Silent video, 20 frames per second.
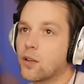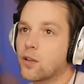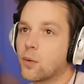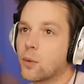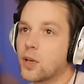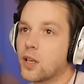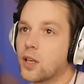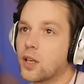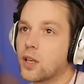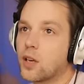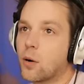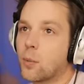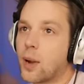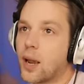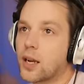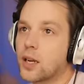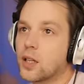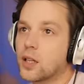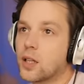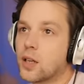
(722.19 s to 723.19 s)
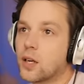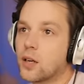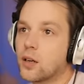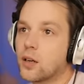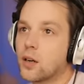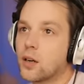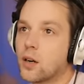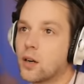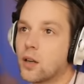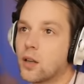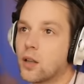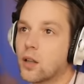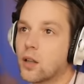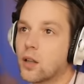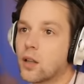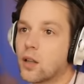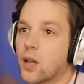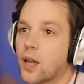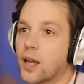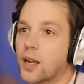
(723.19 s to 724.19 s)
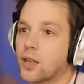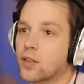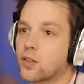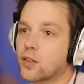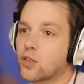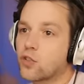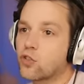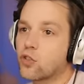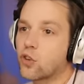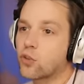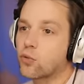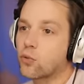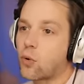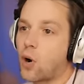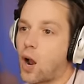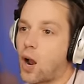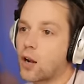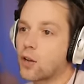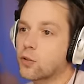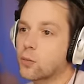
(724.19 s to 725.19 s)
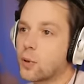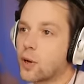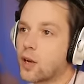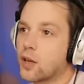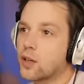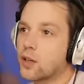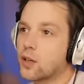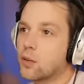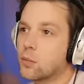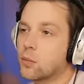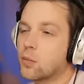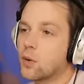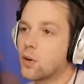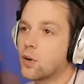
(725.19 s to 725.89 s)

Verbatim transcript: Don't we need to go back in there? I guess it's just rocks behind him.